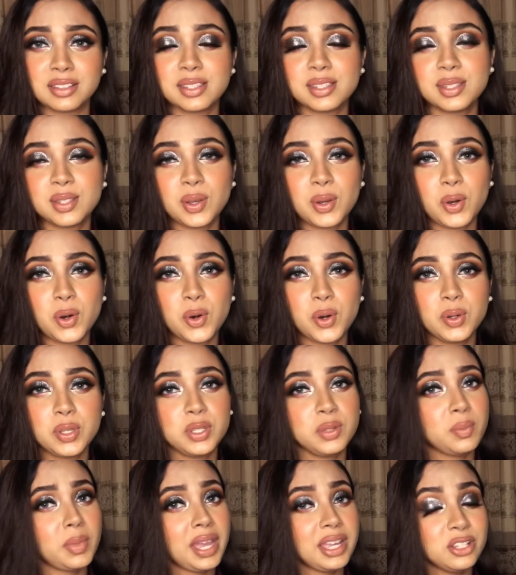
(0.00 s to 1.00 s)
So
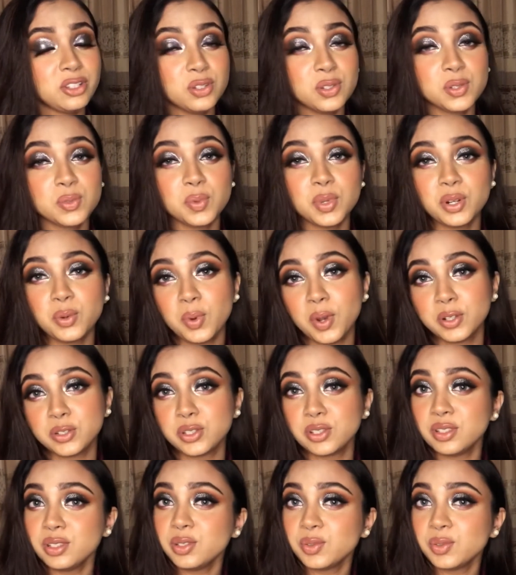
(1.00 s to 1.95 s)
you might just want to watch this